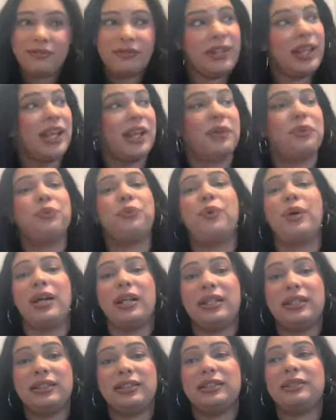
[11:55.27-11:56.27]
It
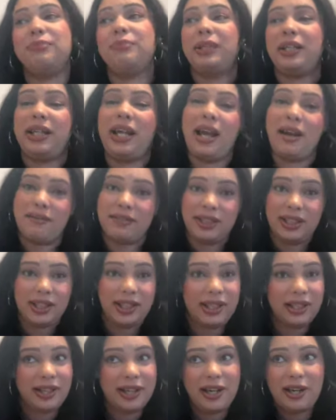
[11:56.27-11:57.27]
was me having to
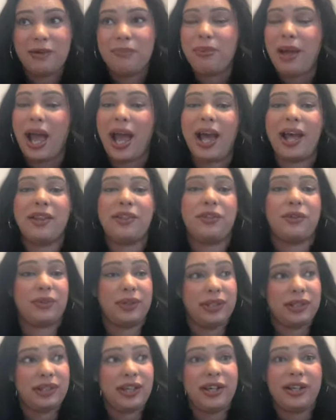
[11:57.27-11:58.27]
get up at
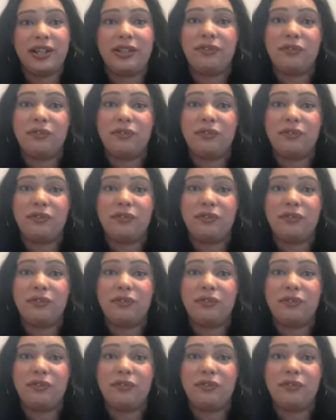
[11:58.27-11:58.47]
3:30,